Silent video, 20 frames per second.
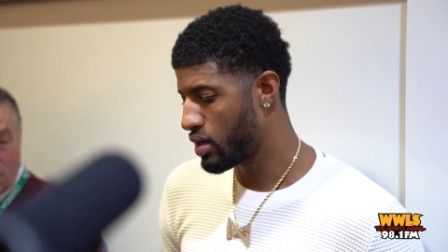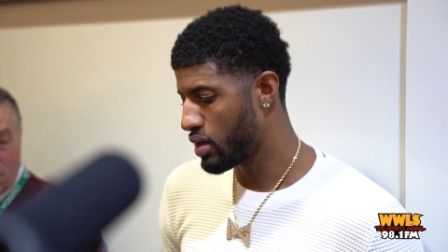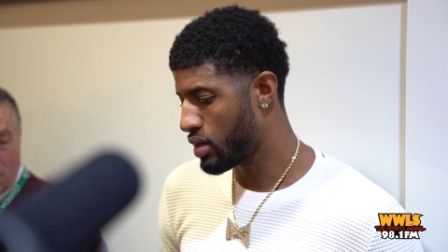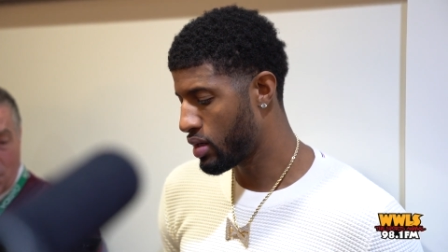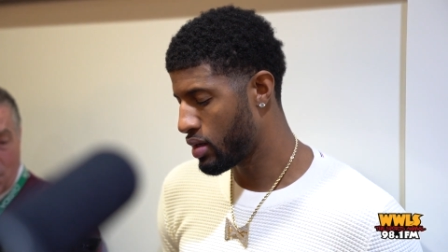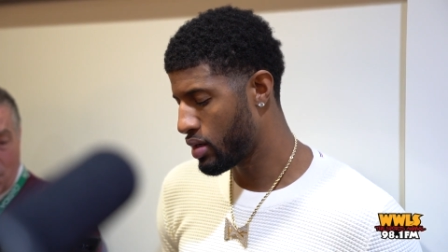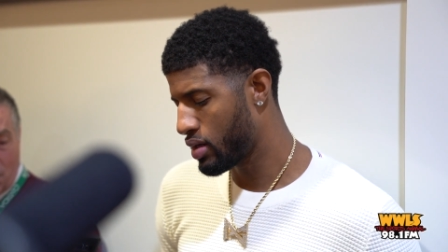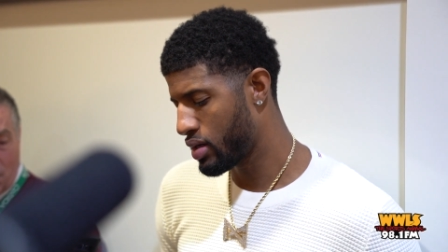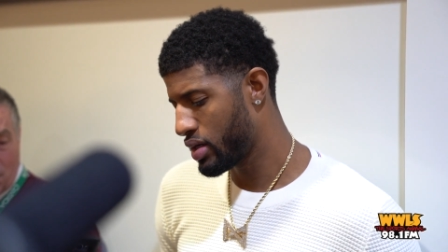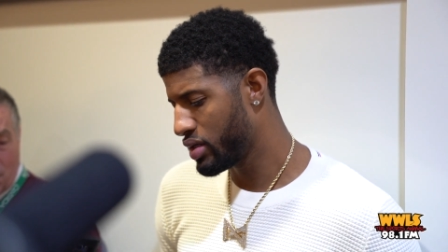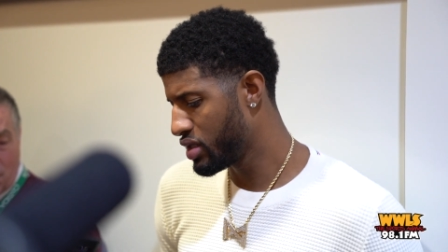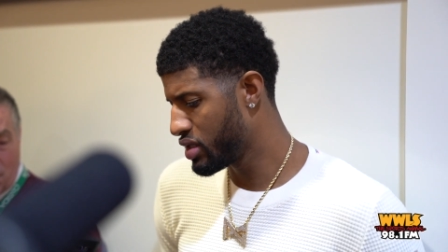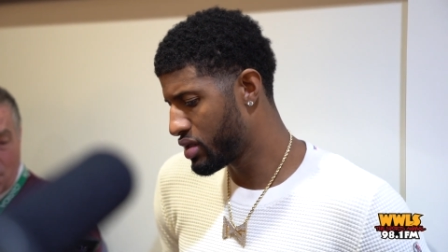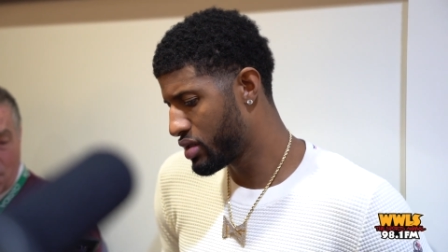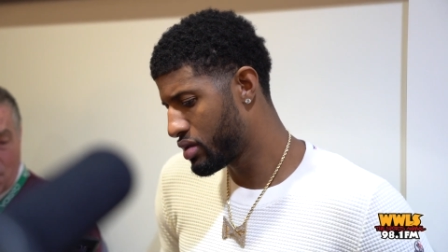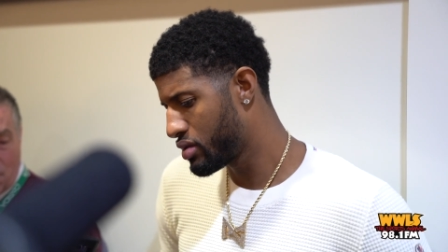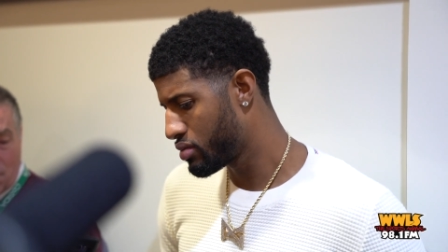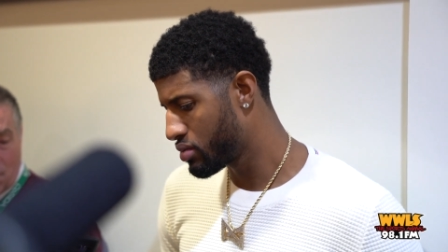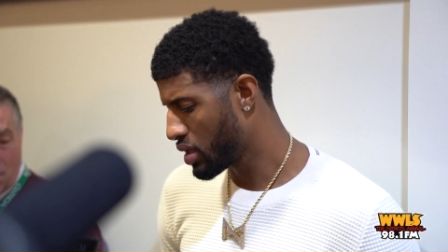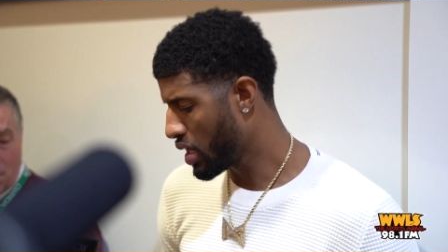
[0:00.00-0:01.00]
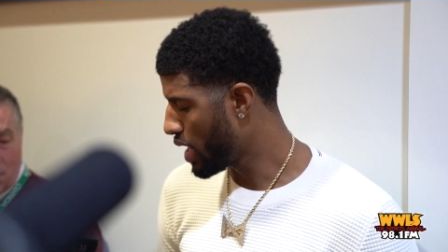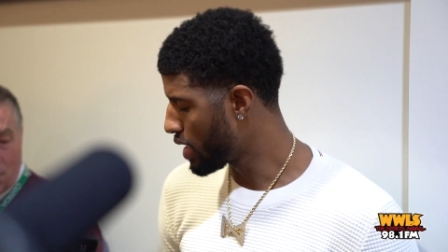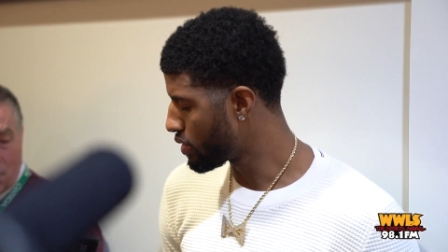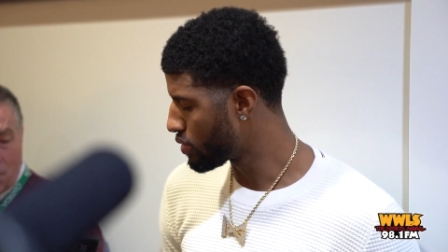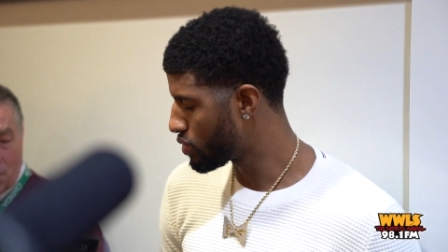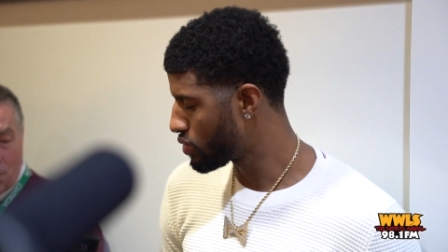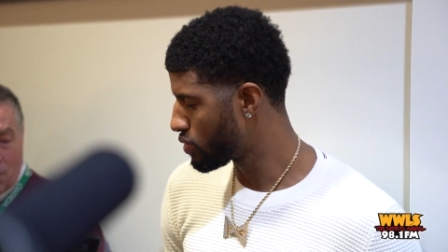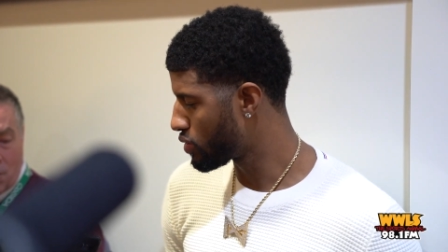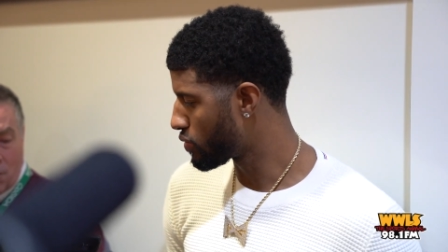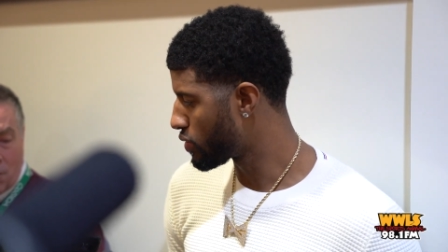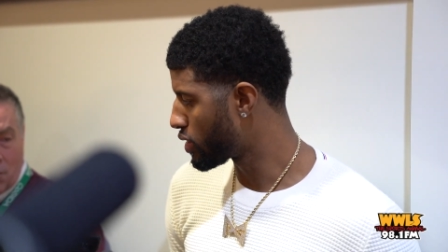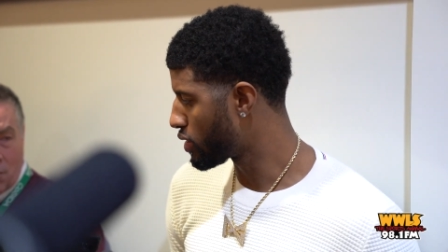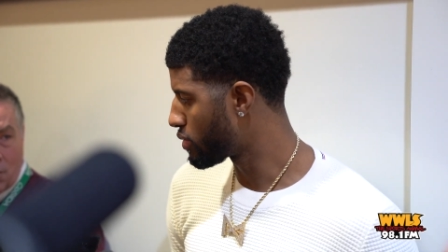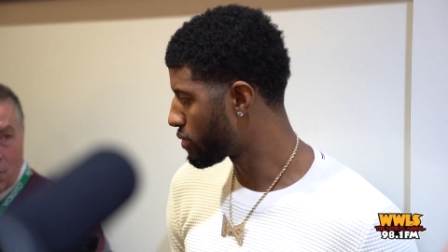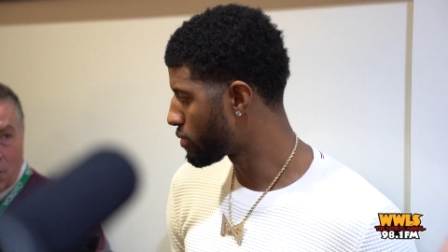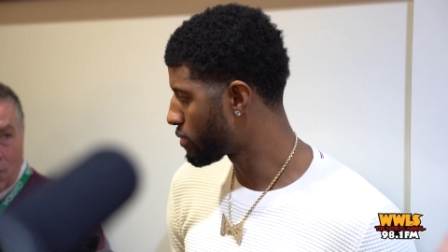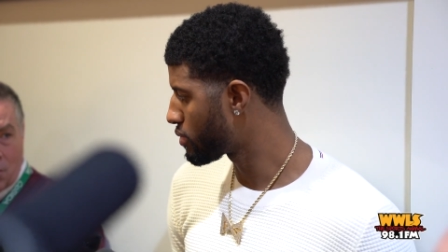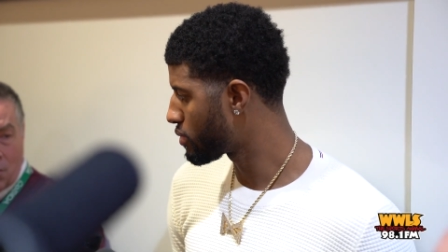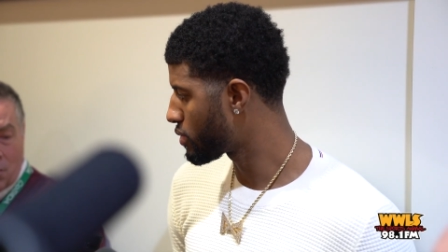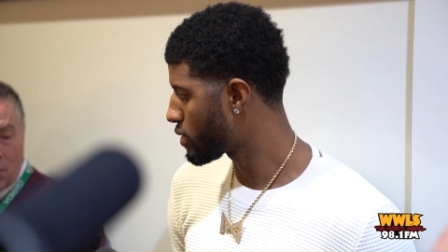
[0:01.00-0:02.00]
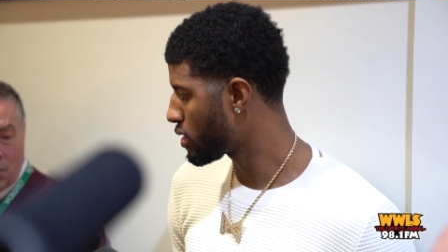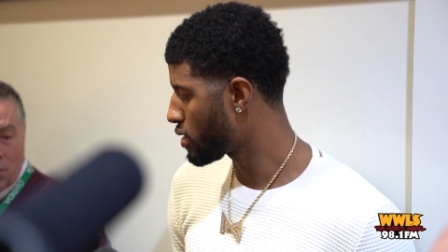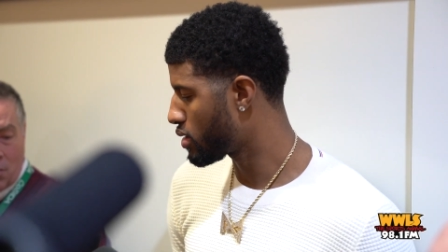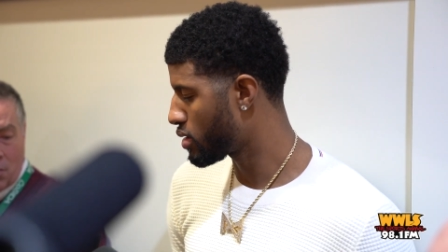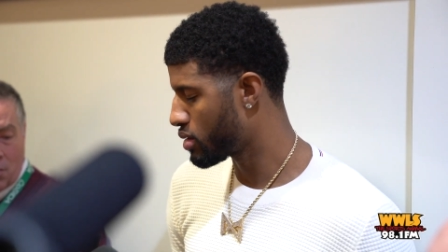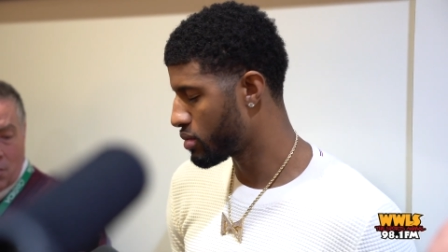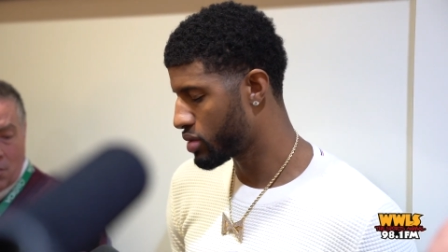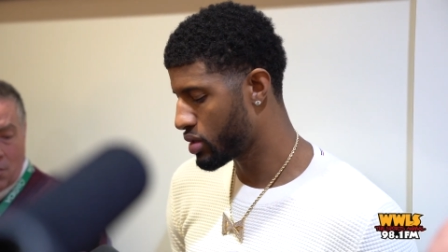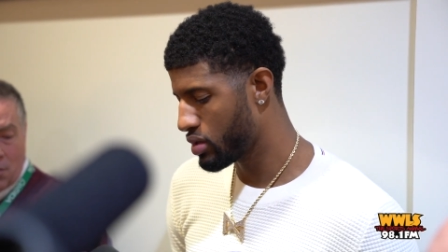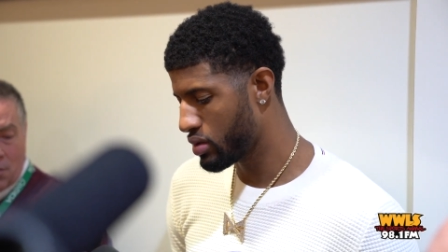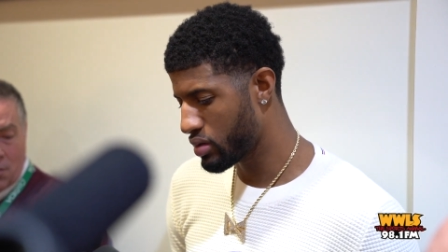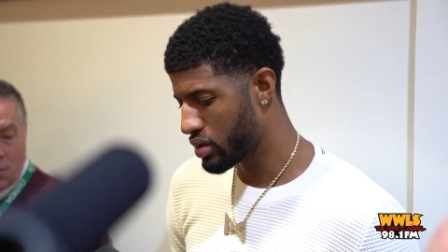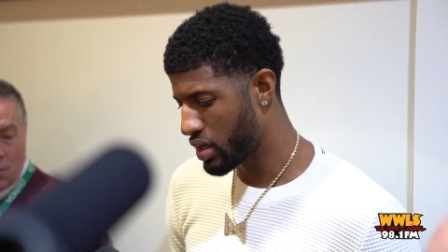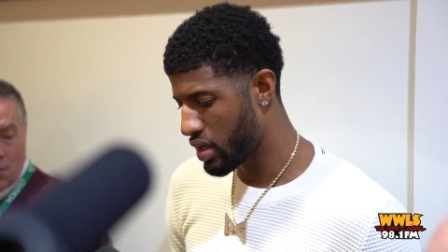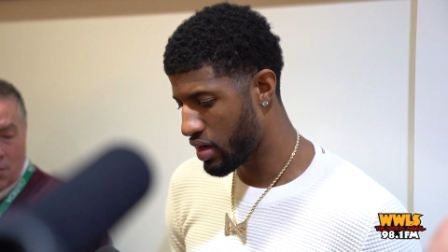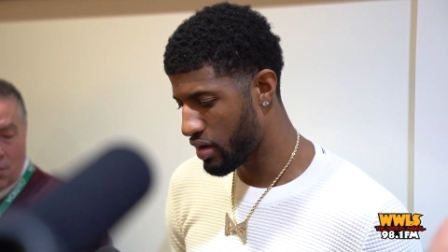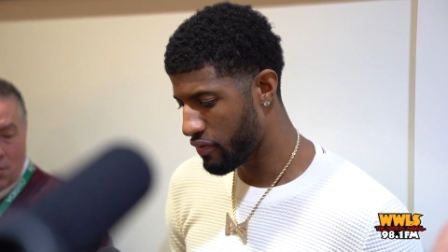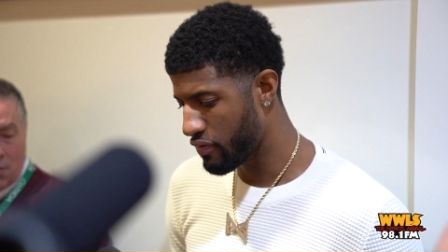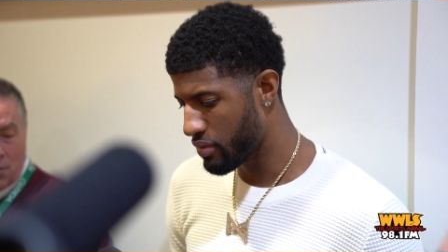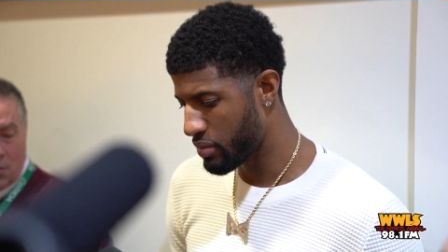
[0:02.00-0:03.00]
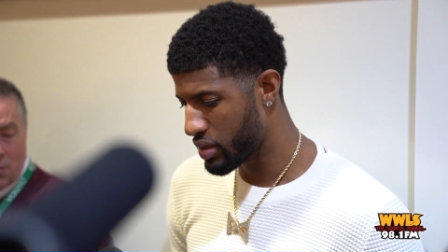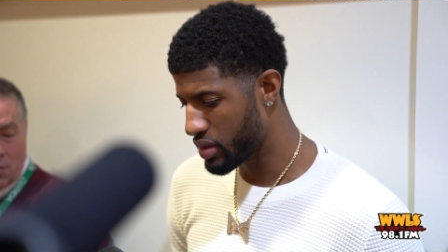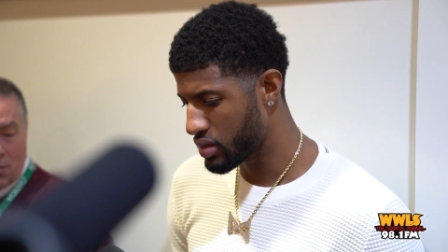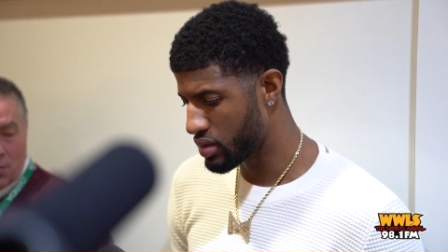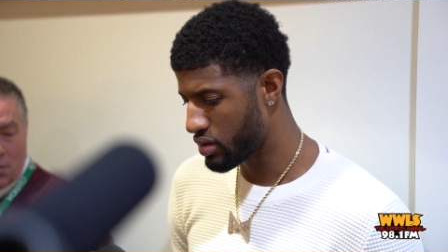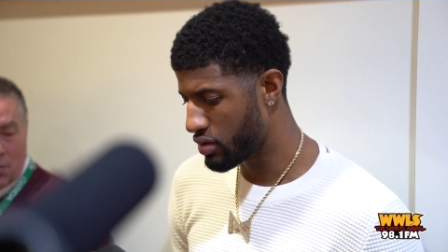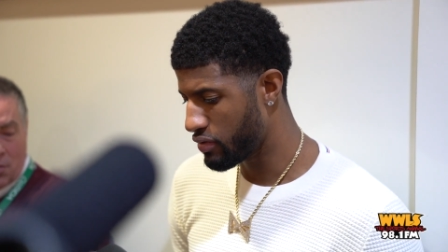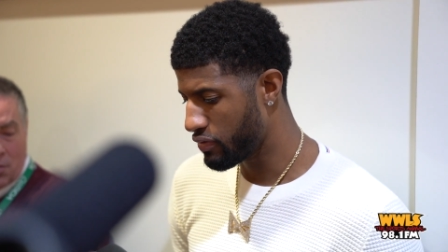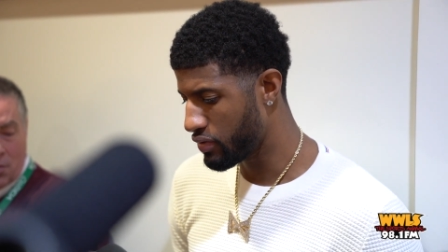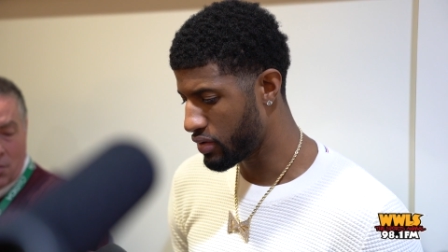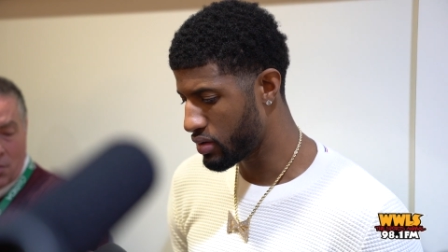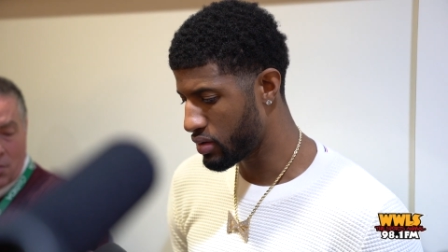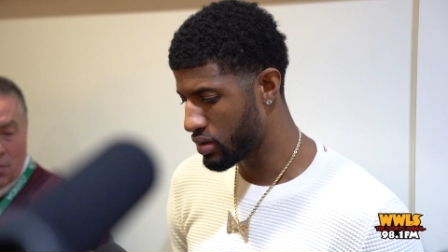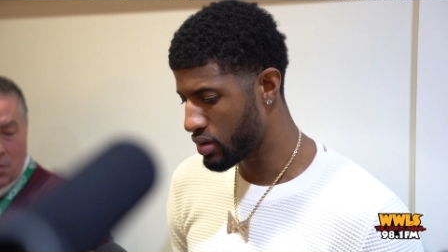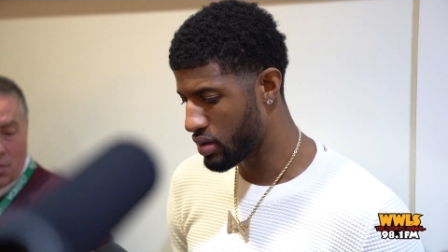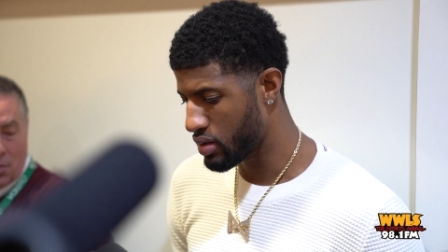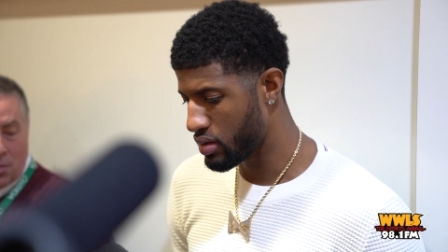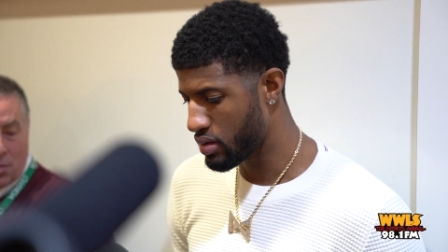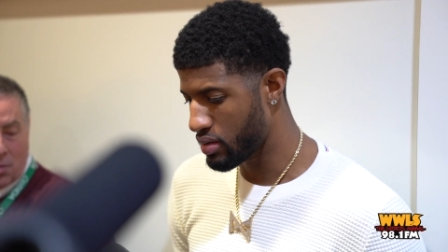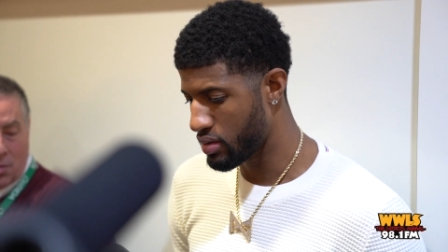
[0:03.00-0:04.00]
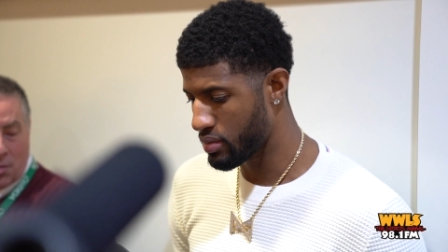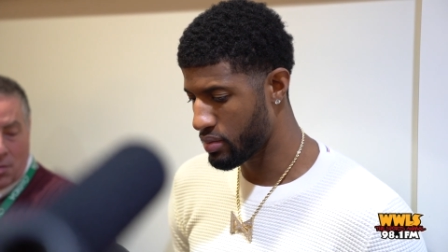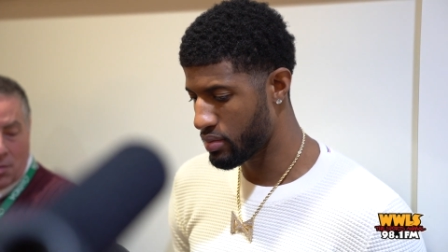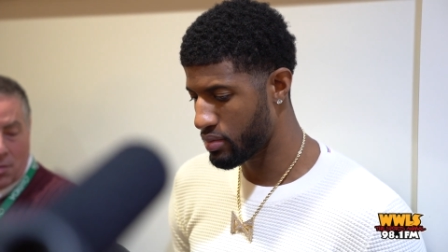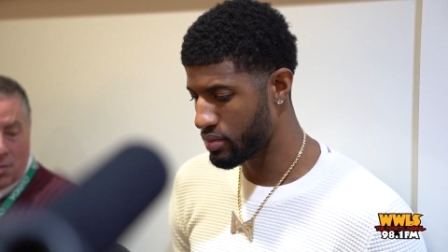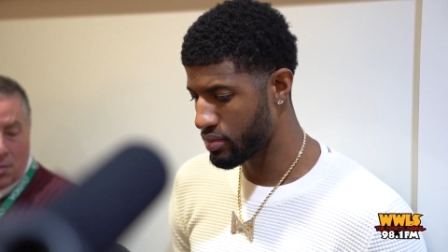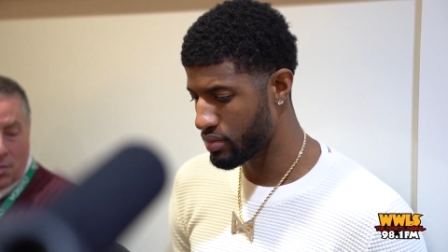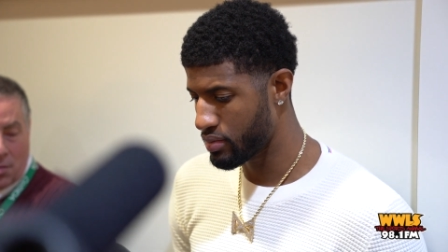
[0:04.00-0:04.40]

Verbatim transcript: Uh, I just got into a rhythm, uh, slowed the game for myself, and, um,